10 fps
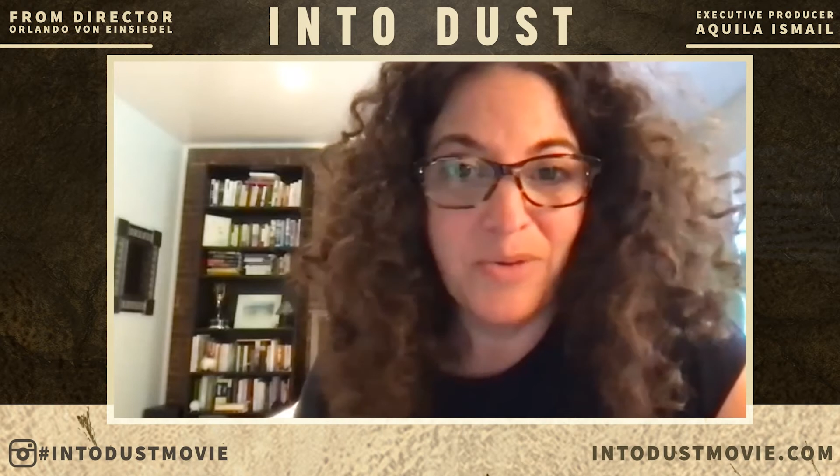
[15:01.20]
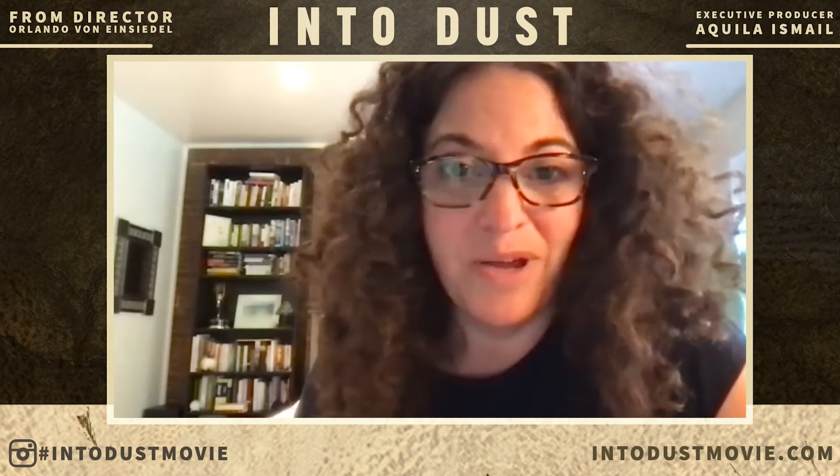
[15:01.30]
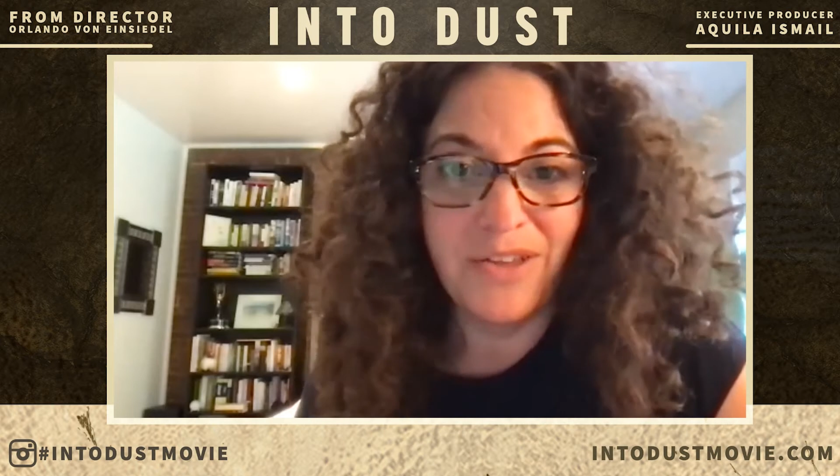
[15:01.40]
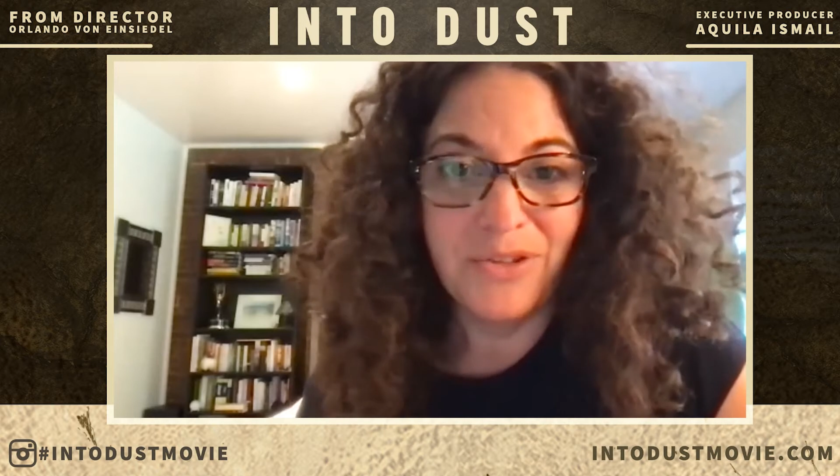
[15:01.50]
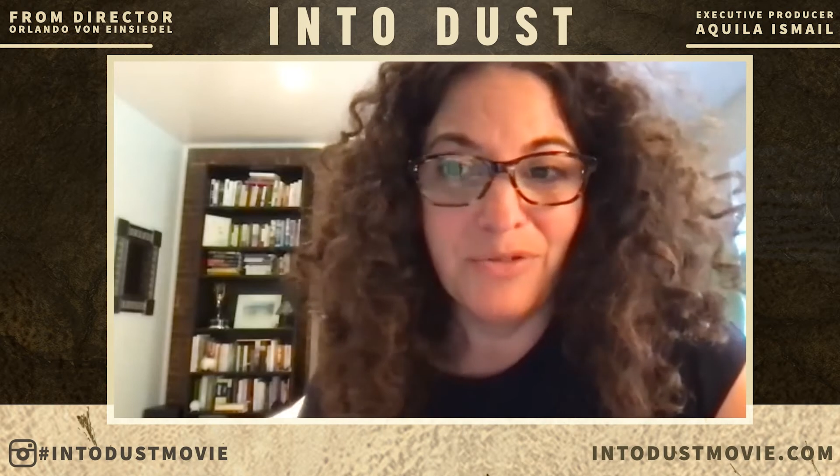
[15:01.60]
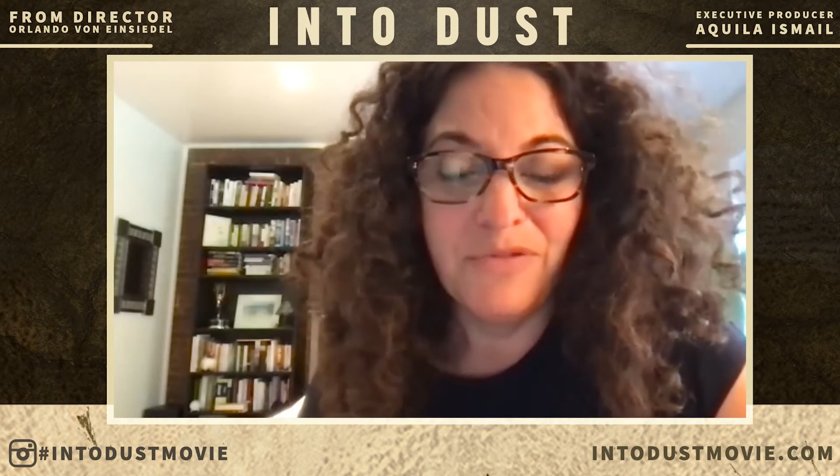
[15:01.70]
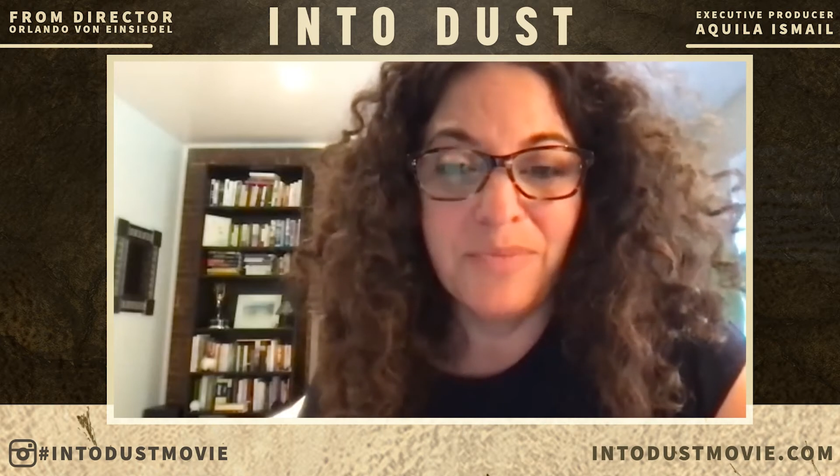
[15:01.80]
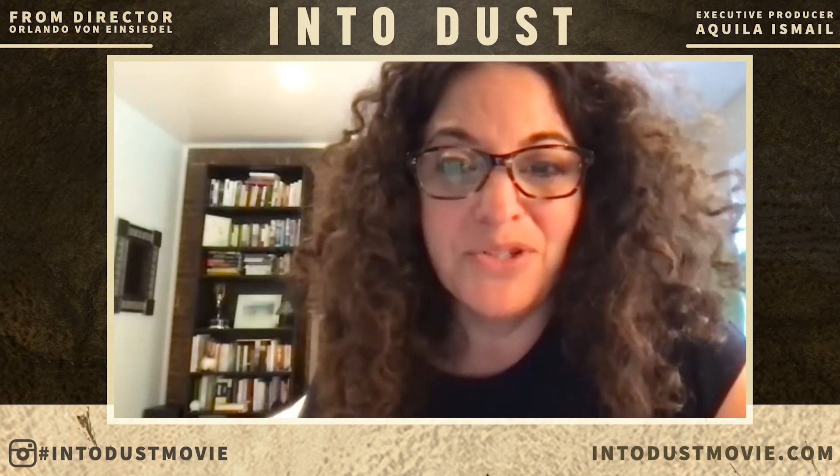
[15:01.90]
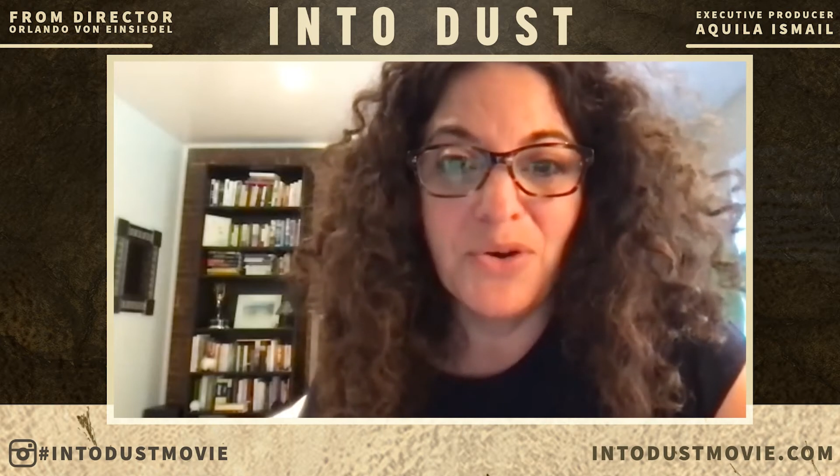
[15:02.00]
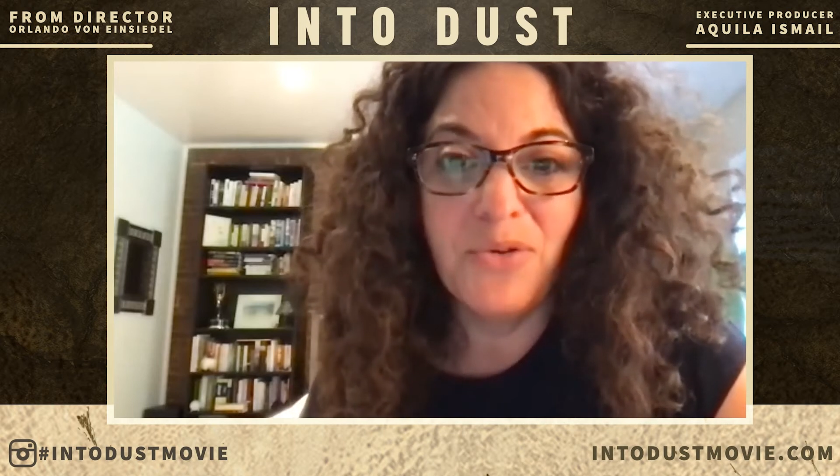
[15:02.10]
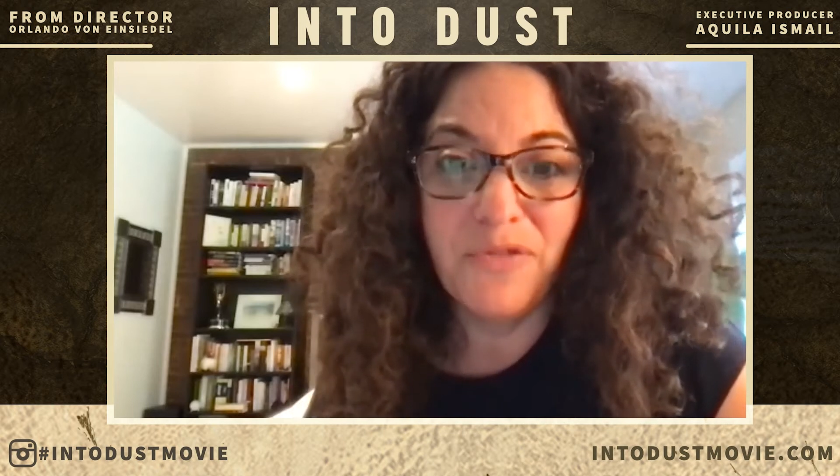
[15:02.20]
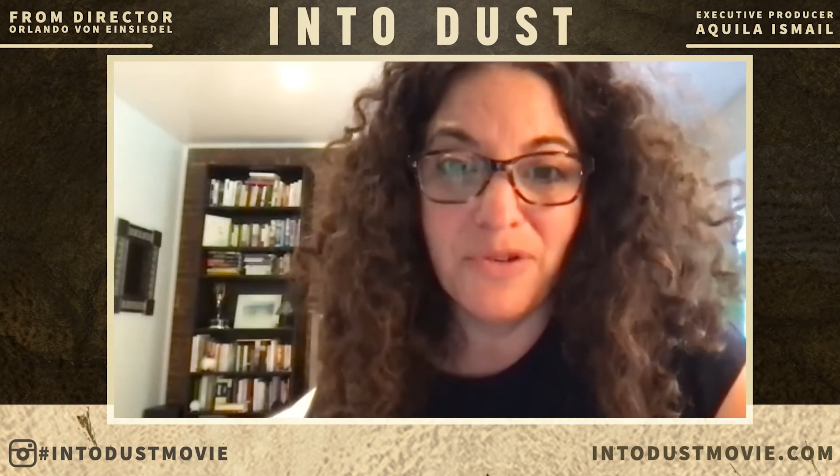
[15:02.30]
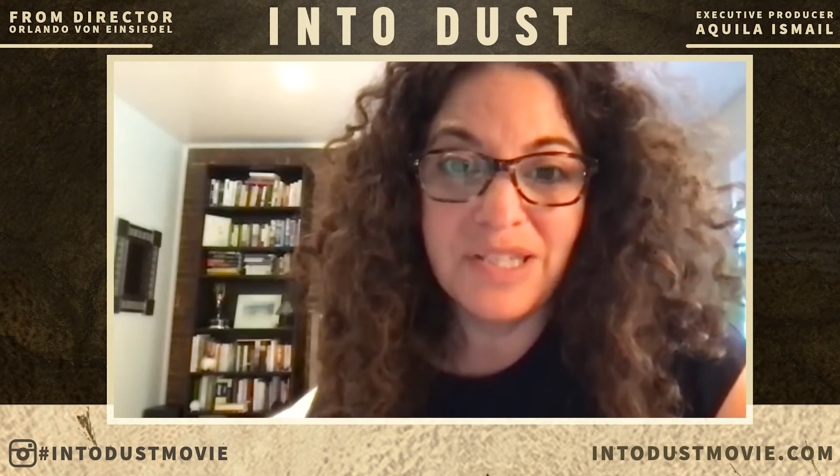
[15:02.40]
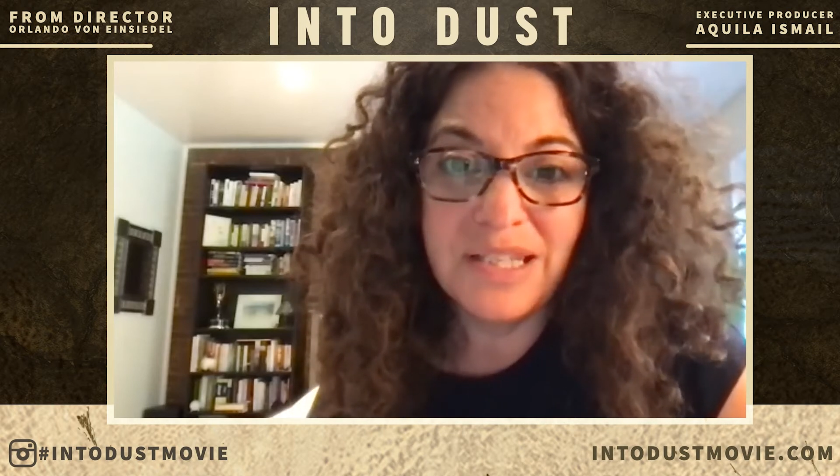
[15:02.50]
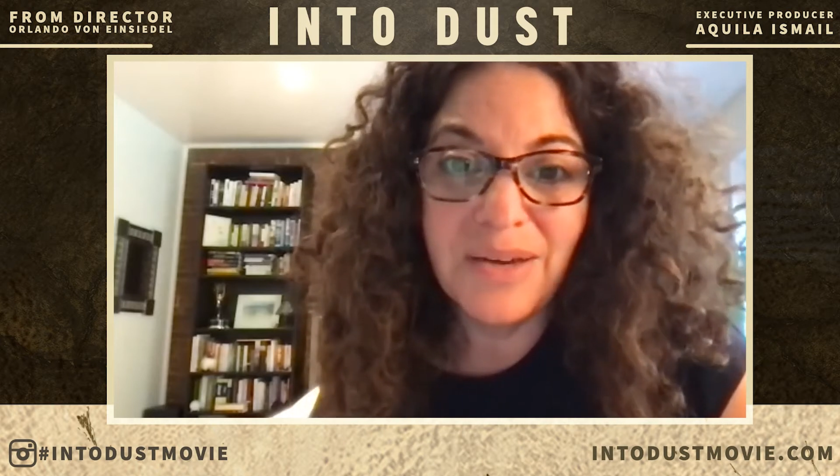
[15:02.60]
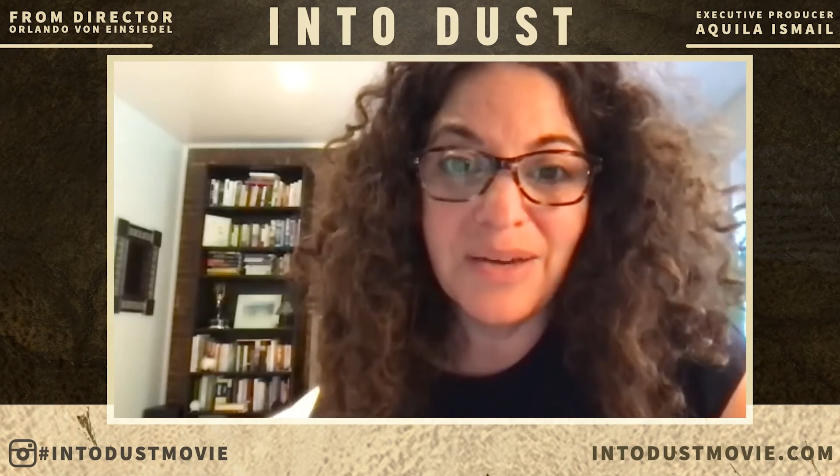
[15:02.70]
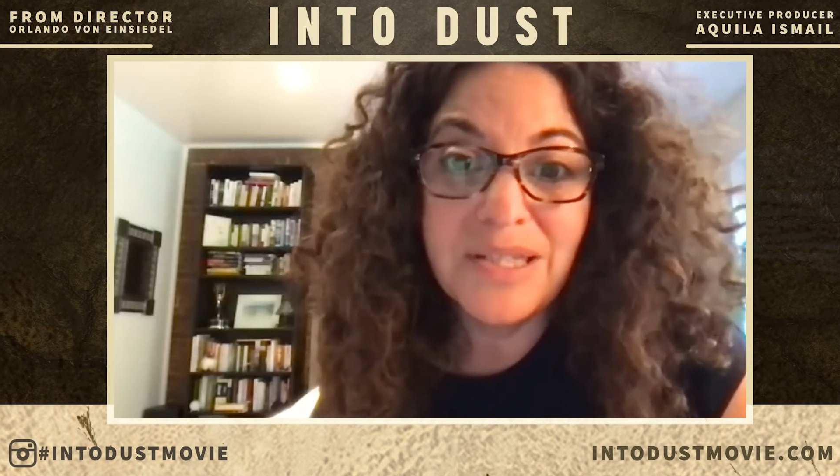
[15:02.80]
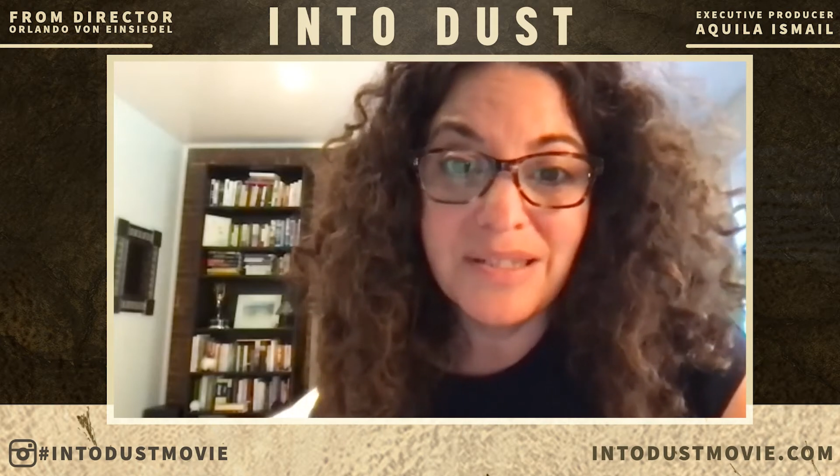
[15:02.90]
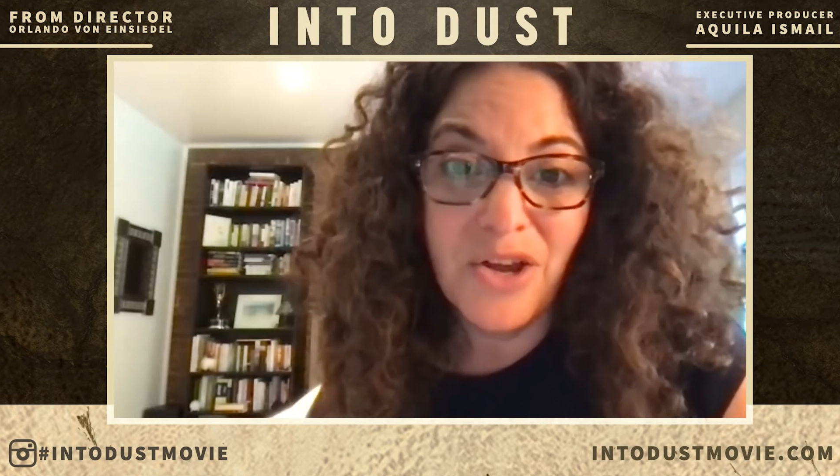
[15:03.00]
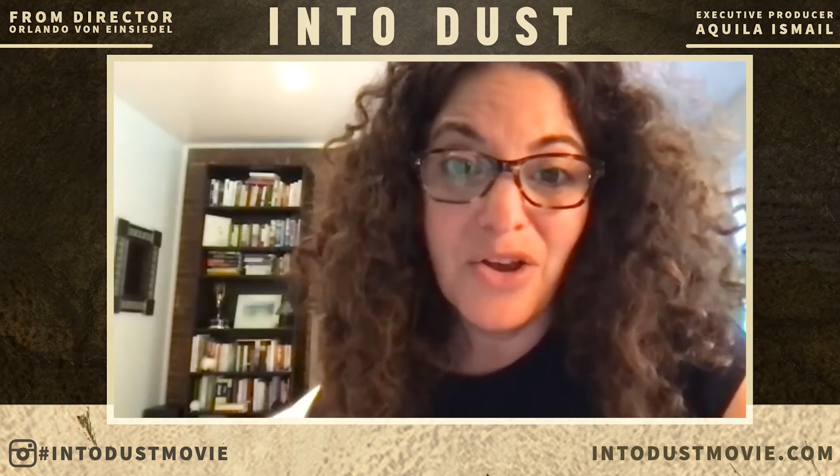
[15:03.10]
by and learn from. So firstly, it's